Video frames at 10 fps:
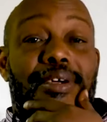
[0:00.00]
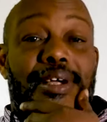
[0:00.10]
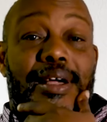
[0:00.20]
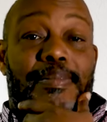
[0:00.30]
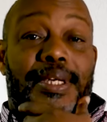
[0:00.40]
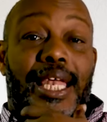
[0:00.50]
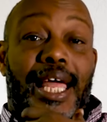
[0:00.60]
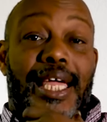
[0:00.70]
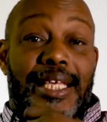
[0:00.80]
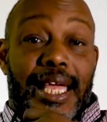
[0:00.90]
in your company
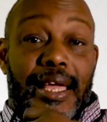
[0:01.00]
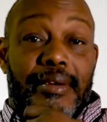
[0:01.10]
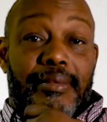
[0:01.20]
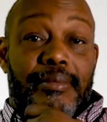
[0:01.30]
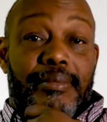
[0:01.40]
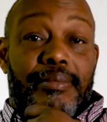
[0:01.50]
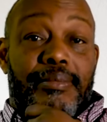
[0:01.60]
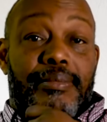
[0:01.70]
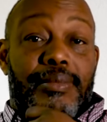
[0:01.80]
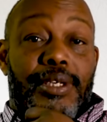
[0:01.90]
like that.
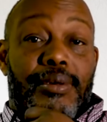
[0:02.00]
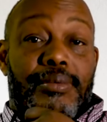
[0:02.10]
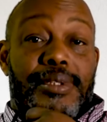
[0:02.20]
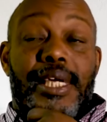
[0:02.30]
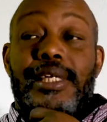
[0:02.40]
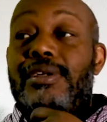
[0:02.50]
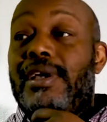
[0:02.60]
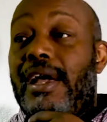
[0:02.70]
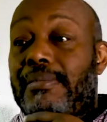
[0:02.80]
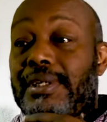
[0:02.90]
You know what I'm saying? Then
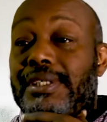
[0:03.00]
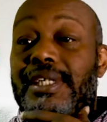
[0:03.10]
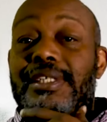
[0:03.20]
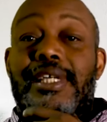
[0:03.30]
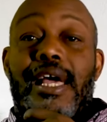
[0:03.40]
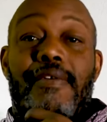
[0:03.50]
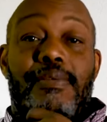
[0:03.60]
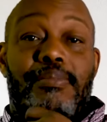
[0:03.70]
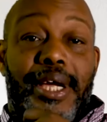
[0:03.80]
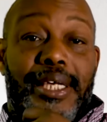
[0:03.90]
you got money set aside
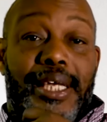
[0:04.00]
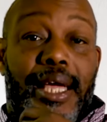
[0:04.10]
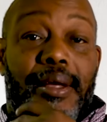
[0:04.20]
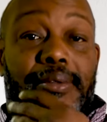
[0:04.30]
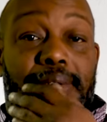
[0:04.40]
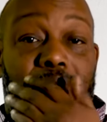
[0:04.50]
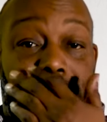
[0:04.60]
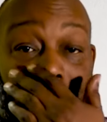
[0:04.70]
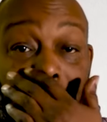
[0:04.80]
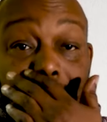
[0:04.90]
for breakdowns.
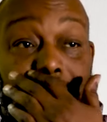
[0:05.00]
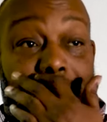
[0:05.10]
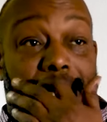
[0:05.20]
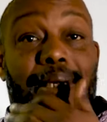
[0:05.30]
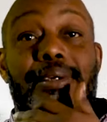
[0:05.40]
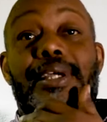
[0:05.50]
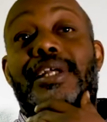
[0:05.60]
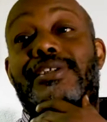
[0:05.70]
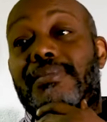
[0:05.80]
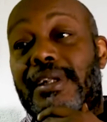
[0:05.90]
You know what I'm saying? Then you
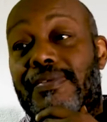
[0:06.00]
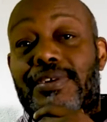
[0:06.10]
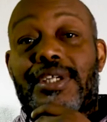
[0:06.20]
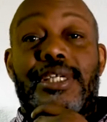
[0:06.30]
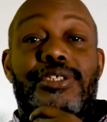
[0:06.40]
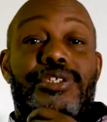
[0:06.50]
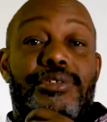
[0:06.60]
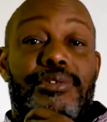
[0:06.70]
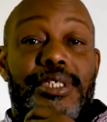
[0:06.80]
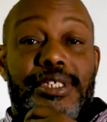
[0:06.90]
got your money for your
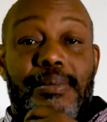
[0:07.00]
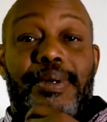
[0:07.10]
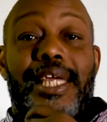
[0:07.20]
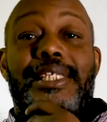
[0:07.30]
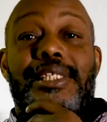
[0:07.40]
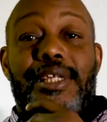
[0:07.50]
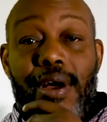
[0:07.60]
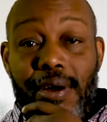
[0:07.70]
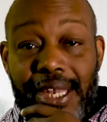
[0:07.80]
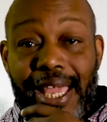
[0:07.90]
insurance, your plates and
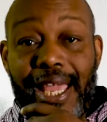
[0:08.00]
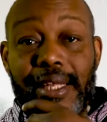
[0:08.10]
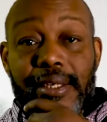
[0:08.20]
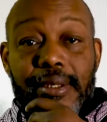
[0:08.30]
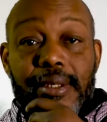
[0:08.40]
all that,